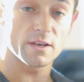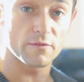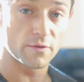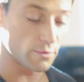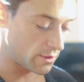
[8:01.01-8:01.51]

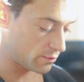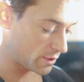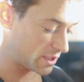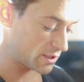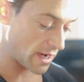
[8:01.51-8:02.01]
fluid,
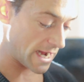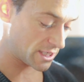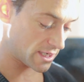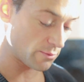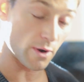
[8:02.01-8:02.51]
which is
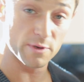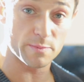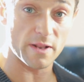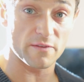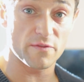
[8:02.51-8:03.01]
actually where we
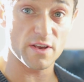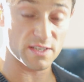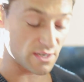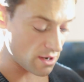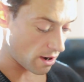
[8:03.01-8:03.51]
spent the
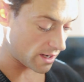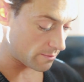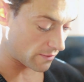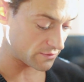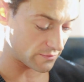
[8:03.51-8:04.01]
first nine
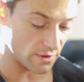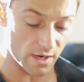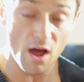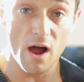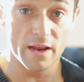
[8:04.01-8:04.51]
months of our
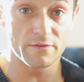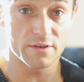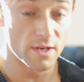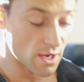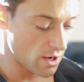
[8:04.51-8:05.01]

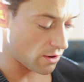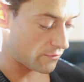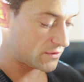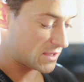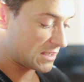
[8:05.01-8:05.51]
lives
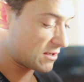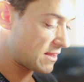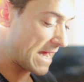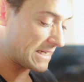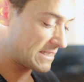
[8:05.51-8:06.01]
obviously. So
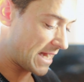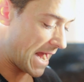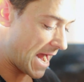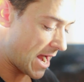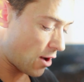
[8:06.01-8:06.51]
that's
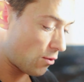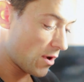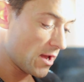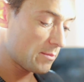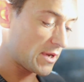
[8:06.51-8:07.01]
how
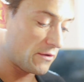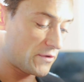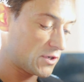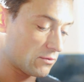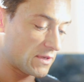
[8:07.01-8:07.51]

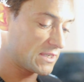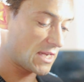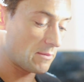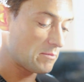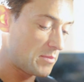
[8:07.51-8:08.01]
beneficial this
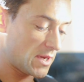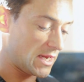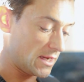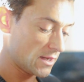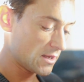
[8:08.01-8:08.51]
can
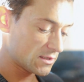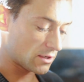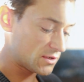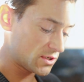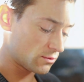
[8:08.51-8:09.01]
be.
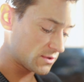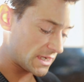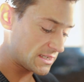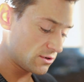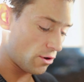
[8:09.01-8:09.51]
So salt
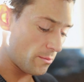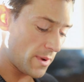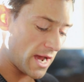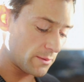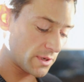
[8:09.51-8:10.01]
is not
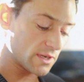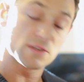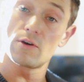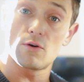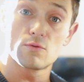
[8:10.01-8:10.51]
bad because
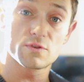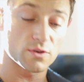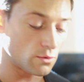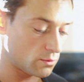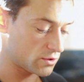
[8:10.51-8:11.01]
not all
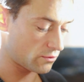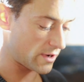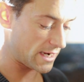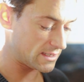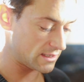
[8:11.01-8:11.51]
salt was
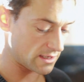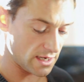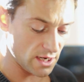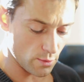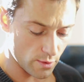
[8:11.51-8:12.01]
created
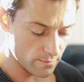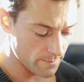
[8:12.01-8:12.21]
equal.